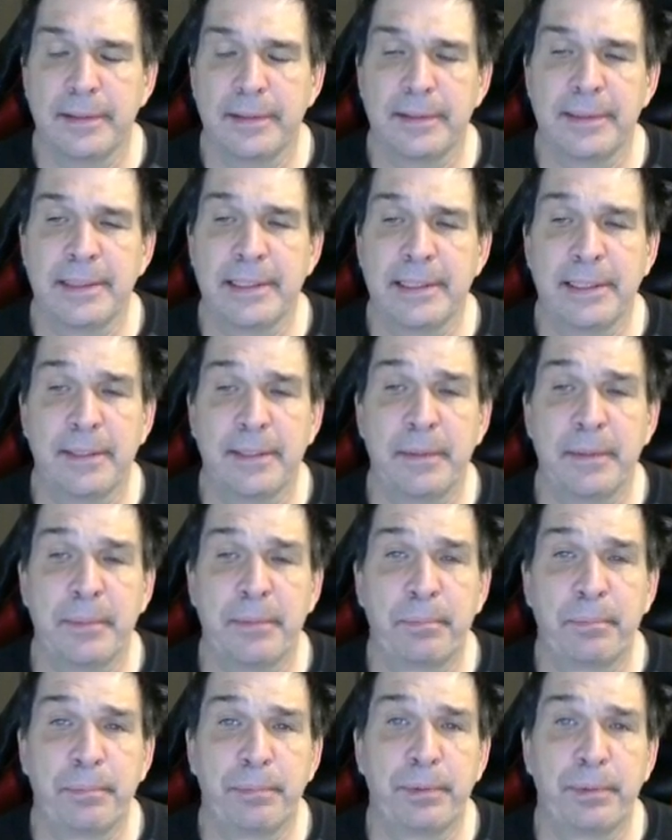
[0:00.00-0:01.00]
system
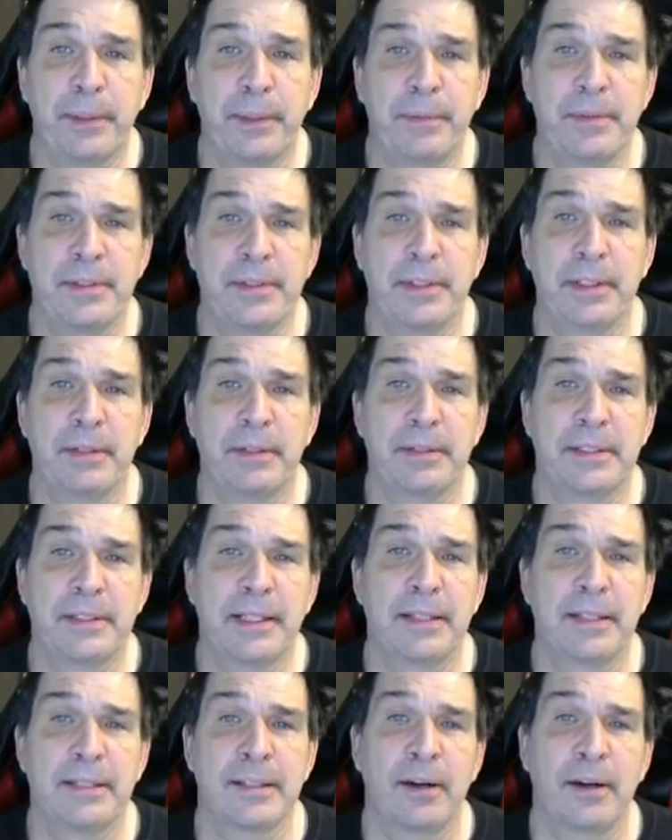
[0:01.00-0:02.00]
and previously, it's
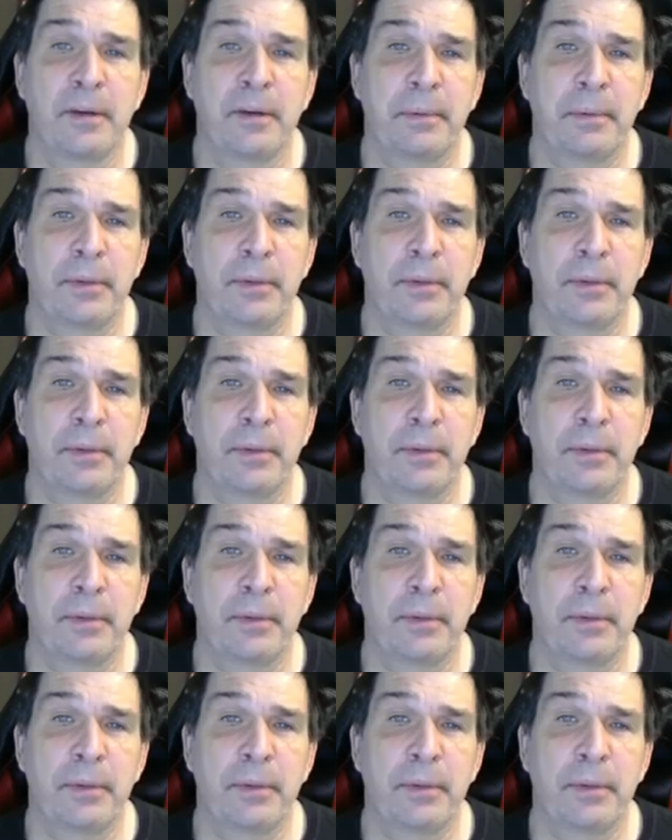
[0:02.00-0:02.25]
not as hard,